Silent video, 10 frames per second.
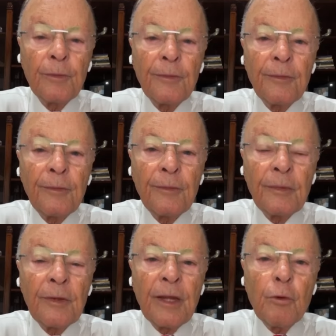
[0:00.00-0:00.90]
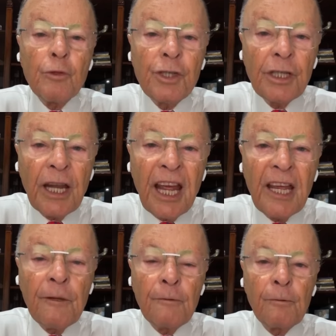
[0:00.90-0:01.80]
the right,
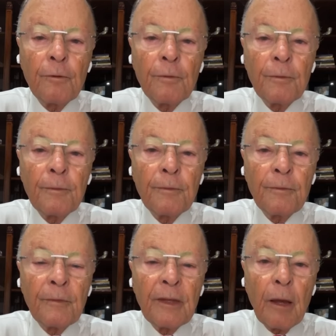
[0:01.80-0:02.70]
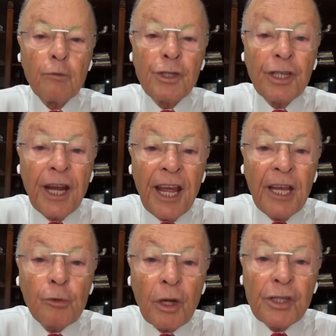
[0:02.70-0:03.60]
they have the right. It's a
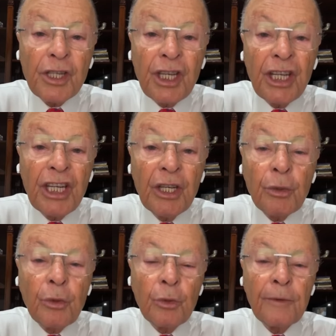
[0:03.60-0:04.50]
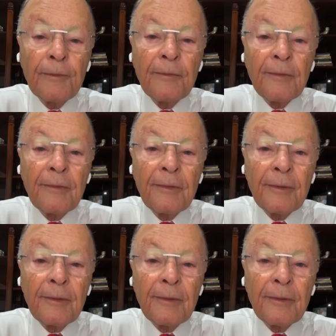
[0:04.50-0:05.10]
right acquired